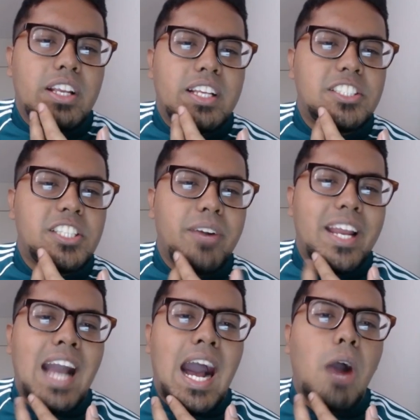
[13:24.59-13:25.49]

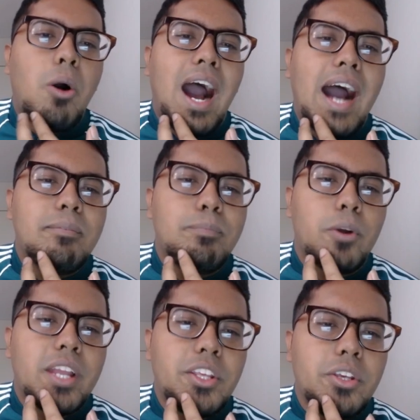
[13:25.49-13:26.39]
considering how I'm
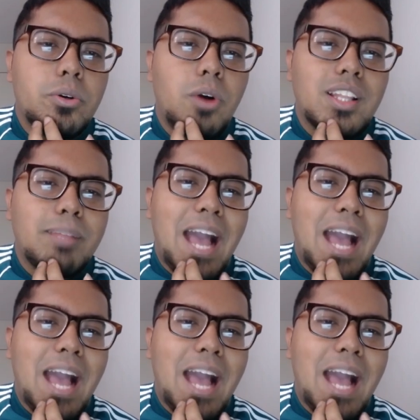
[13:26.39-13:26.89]
putting you on the